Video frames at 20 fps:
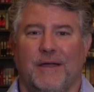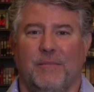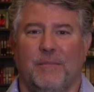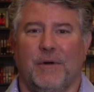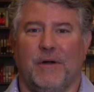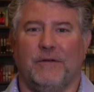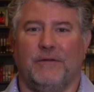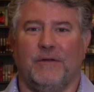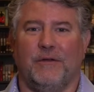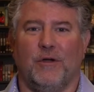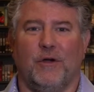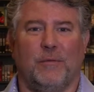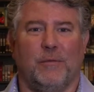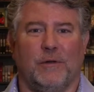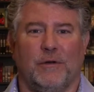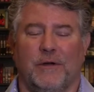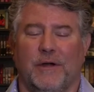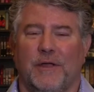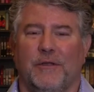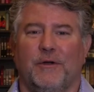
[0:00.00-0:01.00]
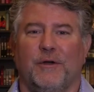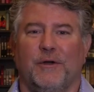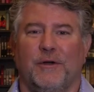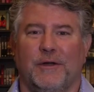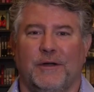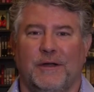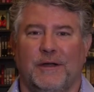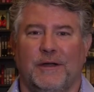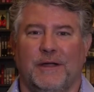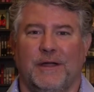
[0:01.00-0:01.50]
Barnes & Noble or other
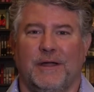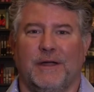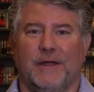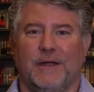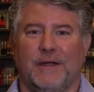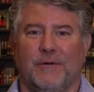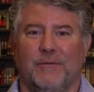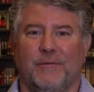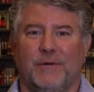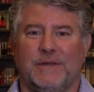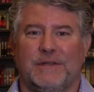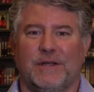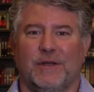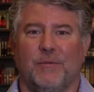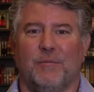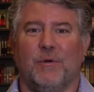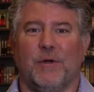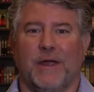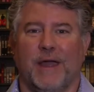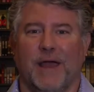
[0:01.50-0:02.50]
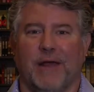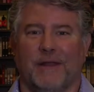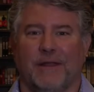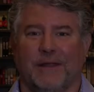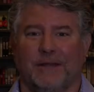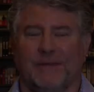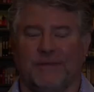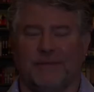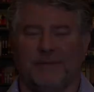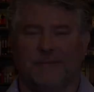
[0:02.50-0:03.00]
retail book
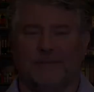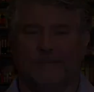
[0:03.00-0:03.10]
outlets.